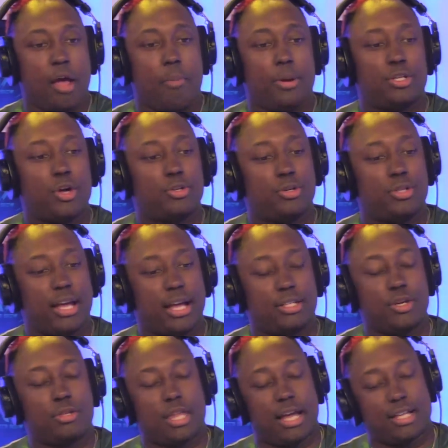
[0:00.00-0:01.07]
But do you think
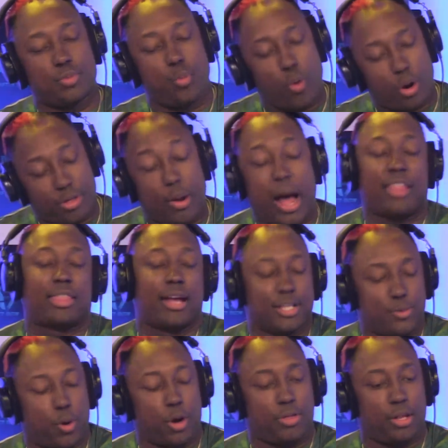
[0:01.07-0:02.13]
it's worth it? I think
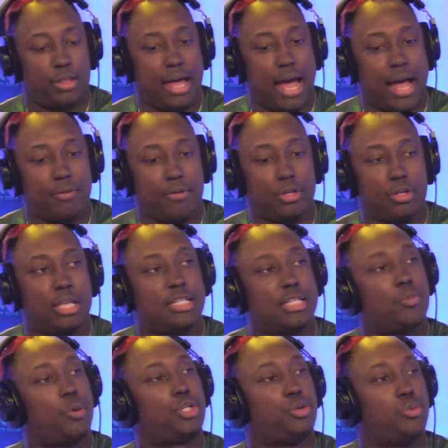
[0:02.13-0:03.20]
it's worth it that this
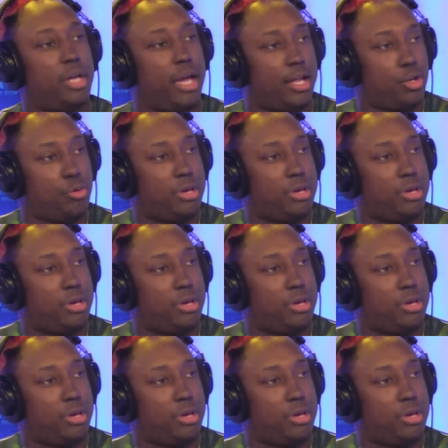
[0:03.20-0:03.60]
is what you get.